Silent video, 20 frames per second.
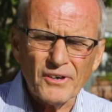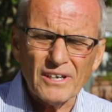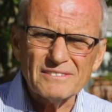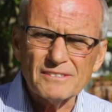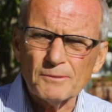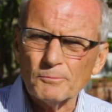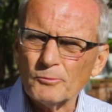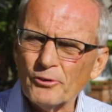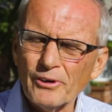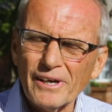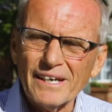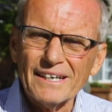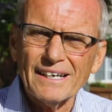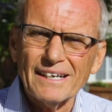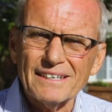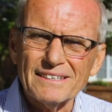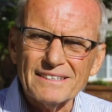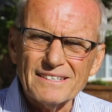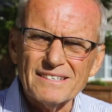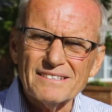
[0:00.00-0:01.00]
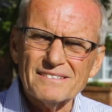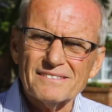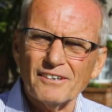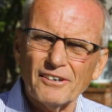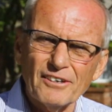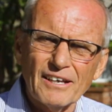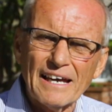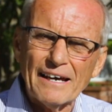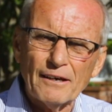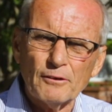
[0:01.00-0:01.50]
got some great ideas on
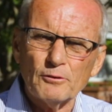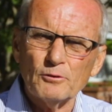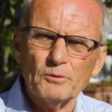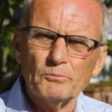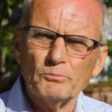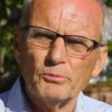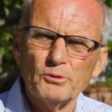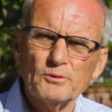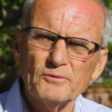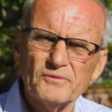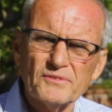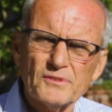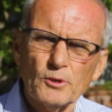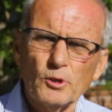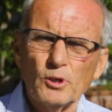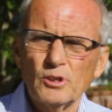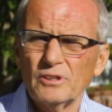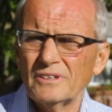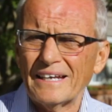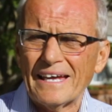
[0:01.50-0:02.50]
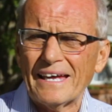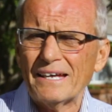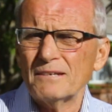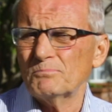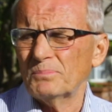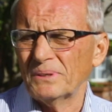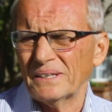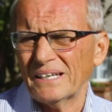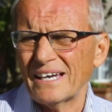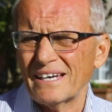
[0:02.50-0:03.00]
how to improve soil and
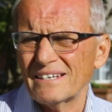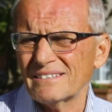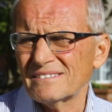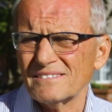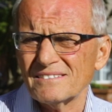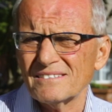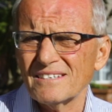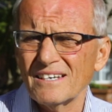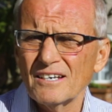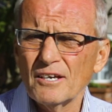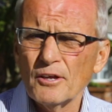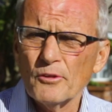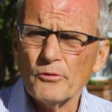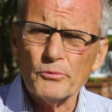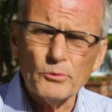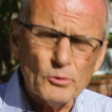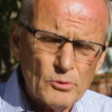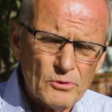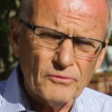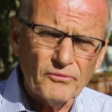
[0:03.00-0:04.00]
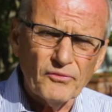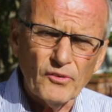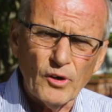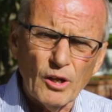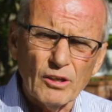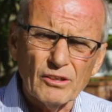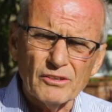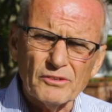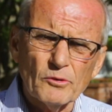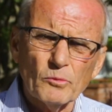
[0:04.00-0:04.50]
plants through the
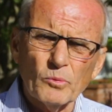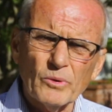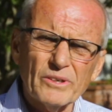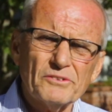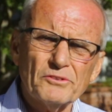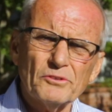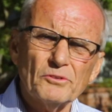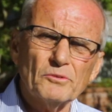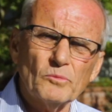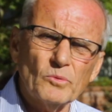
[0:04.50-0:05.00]
fall and the winter.